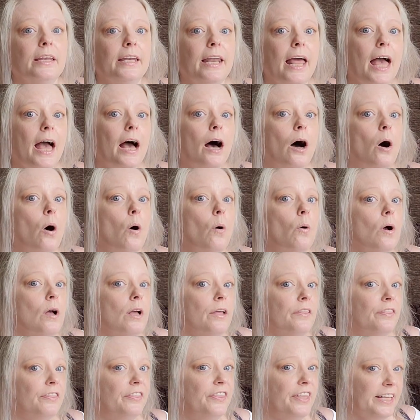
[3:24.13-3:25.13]
Now,
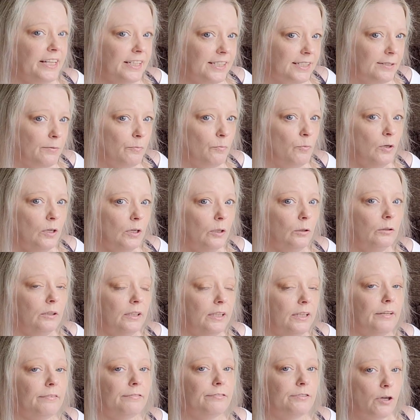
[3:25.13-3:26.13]
this will
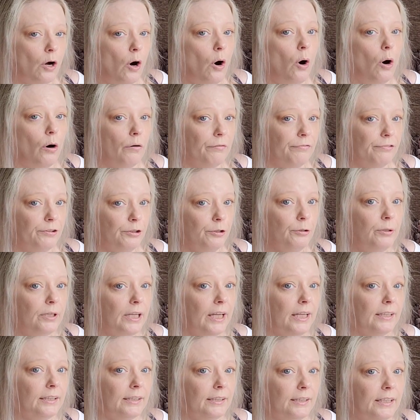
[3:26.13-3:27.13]
lift off. You
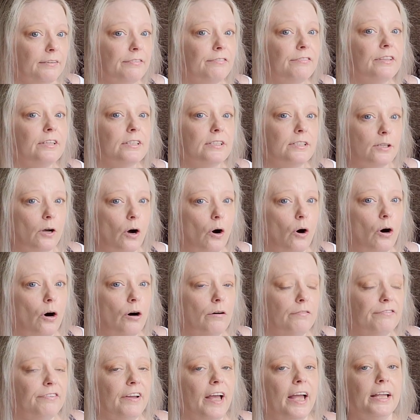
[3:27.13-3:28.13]
can lift this
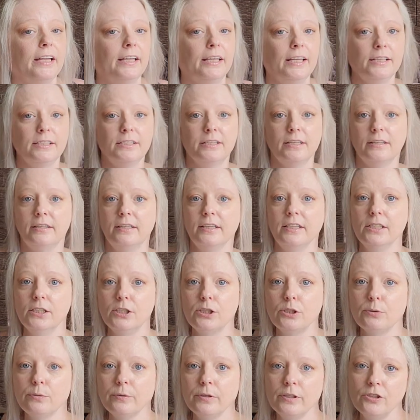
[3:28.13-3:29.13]
off and get to
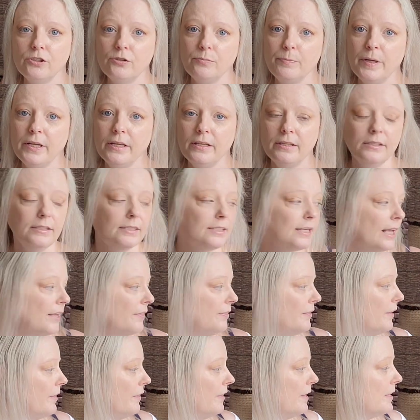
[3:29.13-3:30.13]
these storage bins,
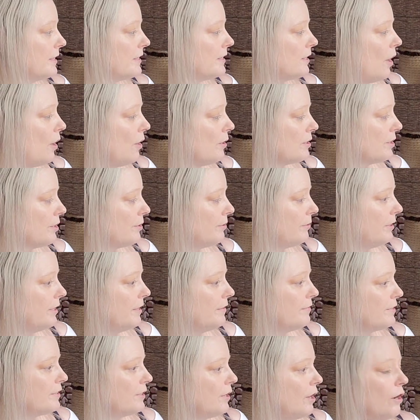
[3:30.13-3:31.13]
and then this also
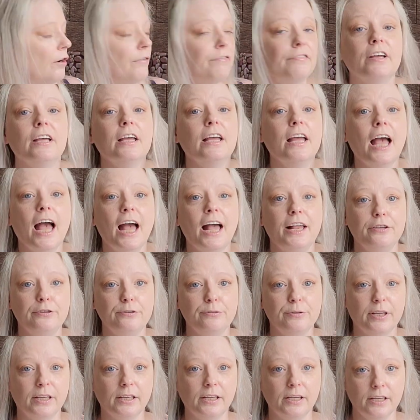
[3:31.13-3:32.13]
lifts off and
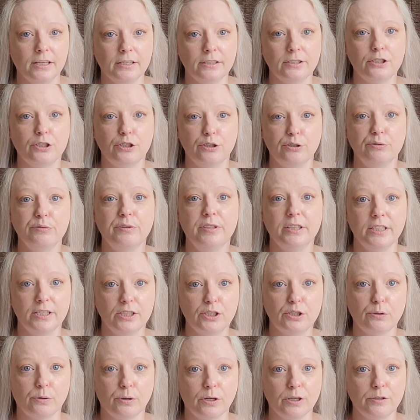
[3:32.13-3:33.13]
you can get to
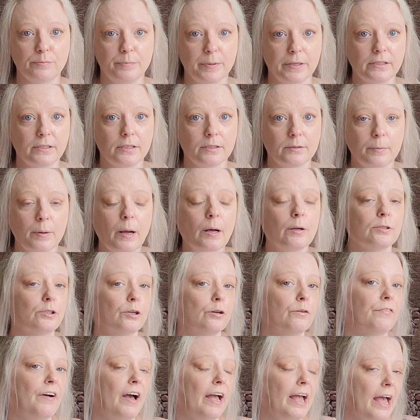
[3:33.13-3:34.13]
these storage bins as well.
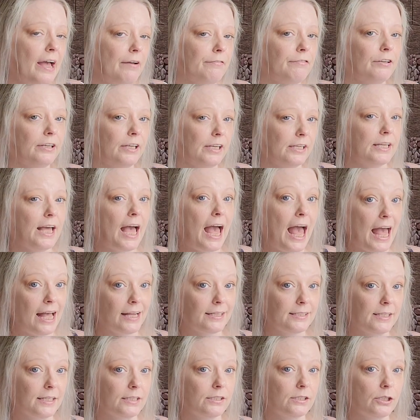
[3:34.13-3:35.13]
So if I ever need to
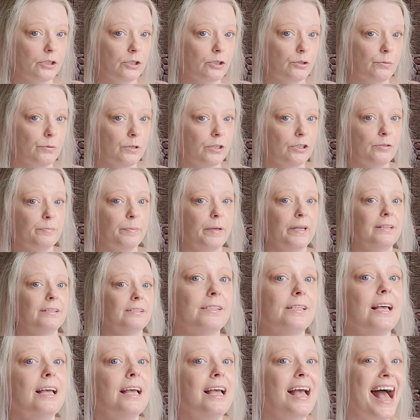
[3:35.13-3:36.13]
access the storage
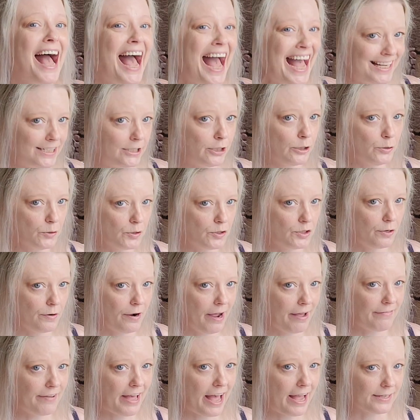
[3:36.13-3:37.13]
bins, I do still
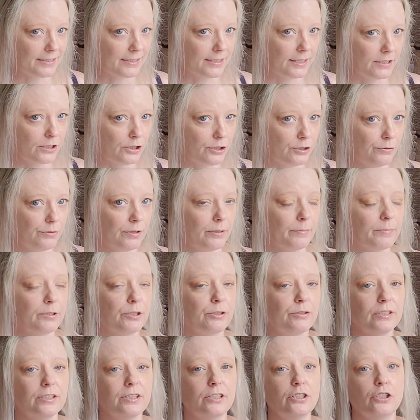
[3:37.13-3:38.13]
have access to them.
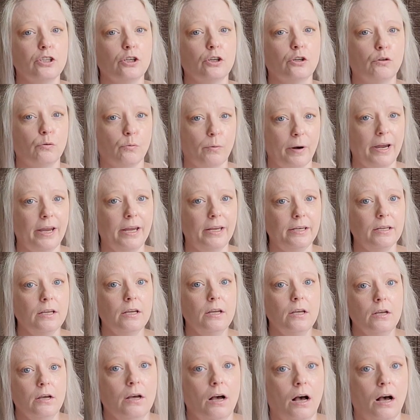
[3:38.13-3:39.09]
So this is a great